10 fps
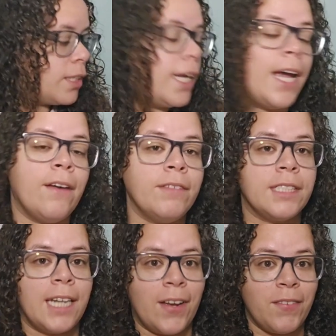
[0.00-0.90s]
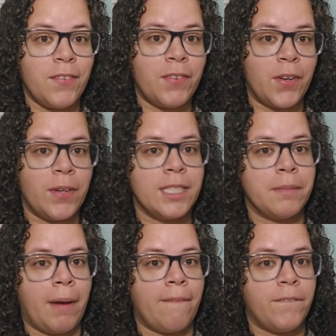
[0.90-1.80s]
I have is an FFO. It's
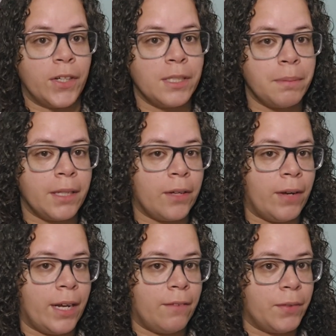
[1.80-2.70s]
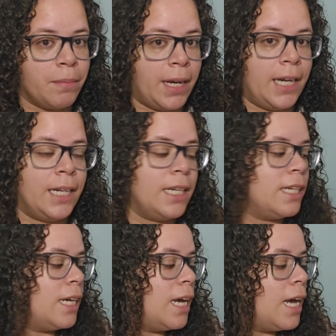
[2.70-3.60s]
my first pillow I ever made.
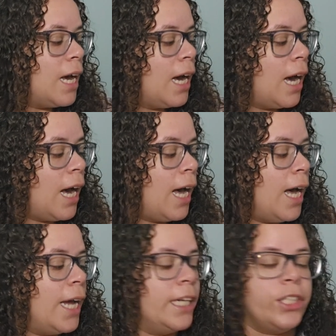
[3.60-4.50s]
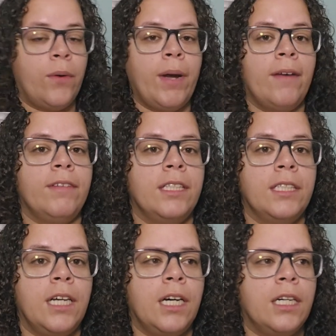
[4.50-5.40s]
I don't have
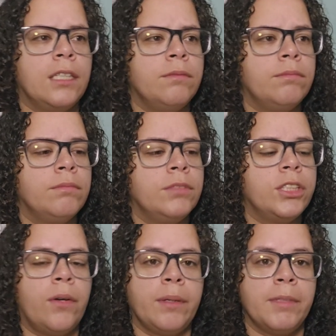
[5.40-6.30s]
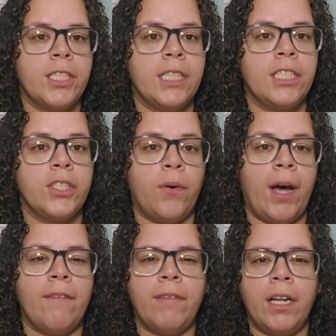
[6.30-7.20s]
a sewing machine, so
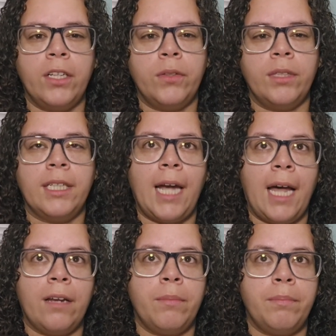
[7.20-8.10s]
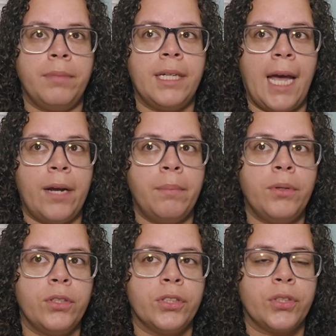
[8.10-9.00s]
I followed
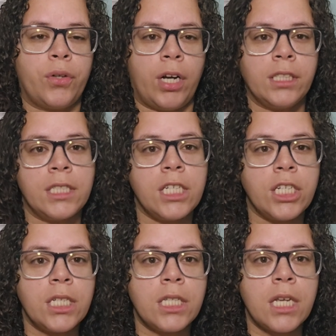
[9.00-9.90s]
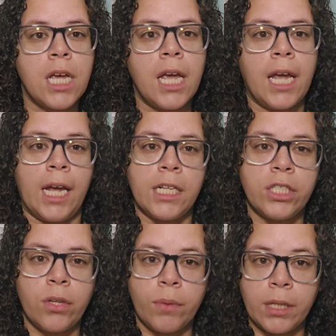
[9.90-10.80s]
Caterpillar's Crossstitch's hand
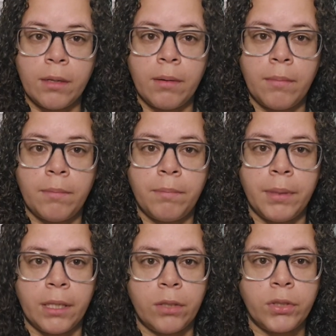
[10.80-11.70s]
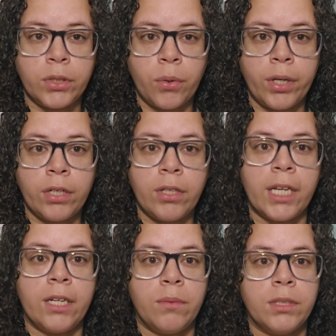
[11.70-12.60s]
sewing pillow tutorial,
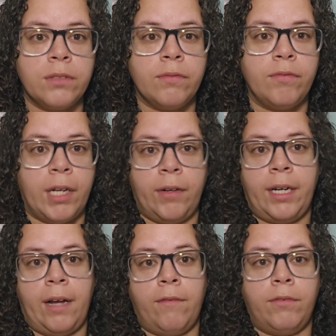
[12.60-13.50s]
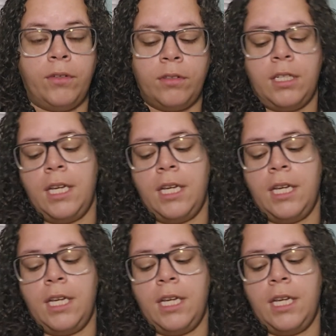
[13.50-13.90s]
and it was very helpful.